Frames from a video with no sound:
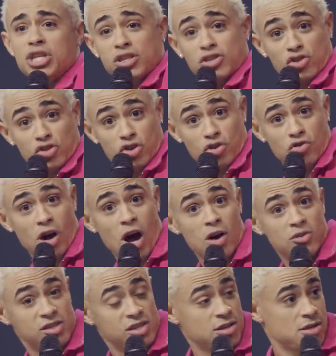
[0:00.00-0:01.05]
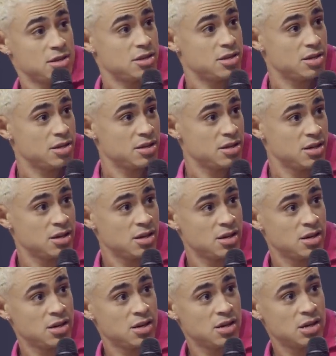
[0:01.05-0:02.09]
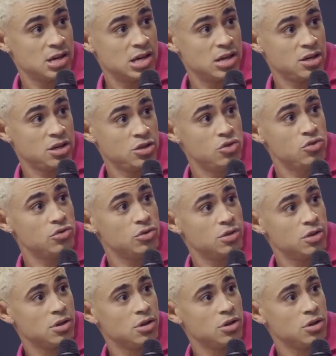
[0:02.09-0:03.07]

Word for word: Jesus, you go to you